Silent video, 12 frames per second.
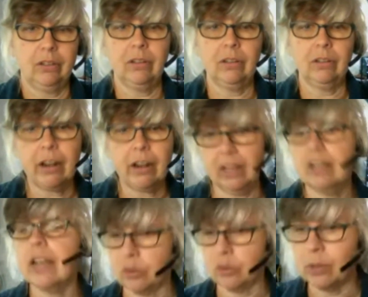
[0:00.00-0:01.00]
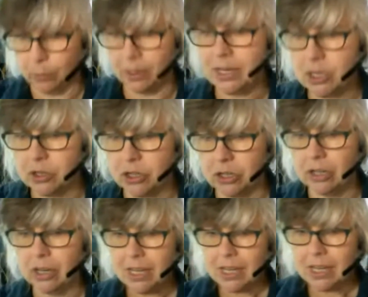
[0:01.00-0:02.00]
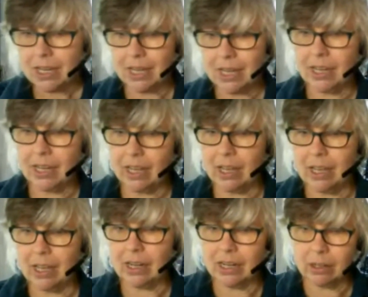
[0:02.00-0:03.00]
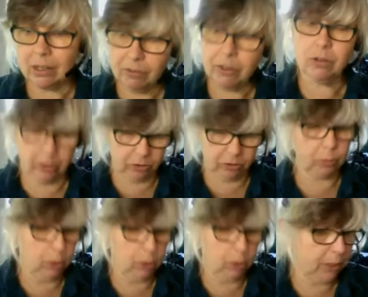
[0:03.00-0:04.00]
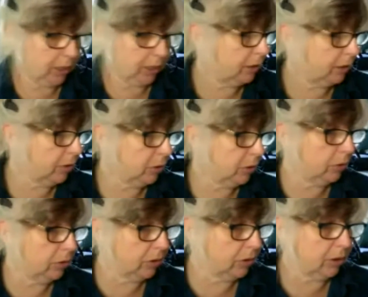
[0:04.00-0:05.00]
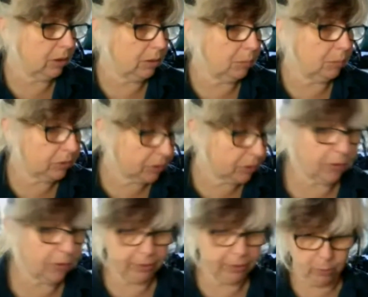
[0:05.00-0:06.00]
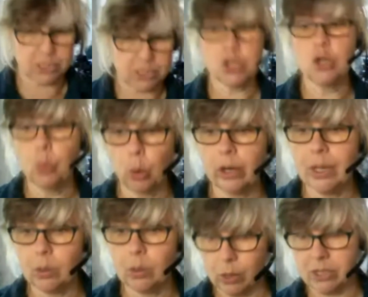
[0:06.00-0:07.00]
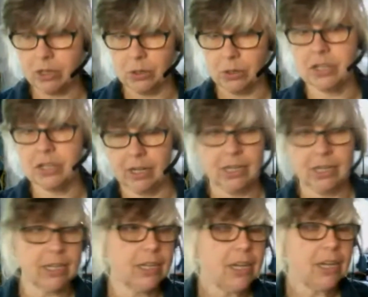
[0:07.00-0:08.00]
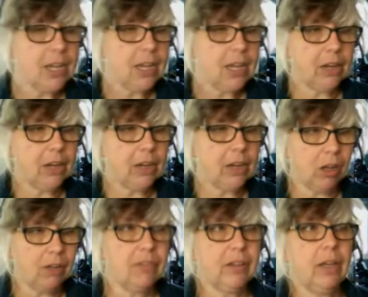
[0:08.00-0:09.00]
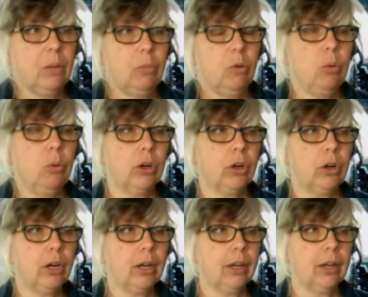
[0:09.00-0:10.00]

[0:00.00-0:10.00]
how to connect with a researcher. And I interviewed Dr. Perlman, and I interviewed several therapists who work in research studies, and all of them were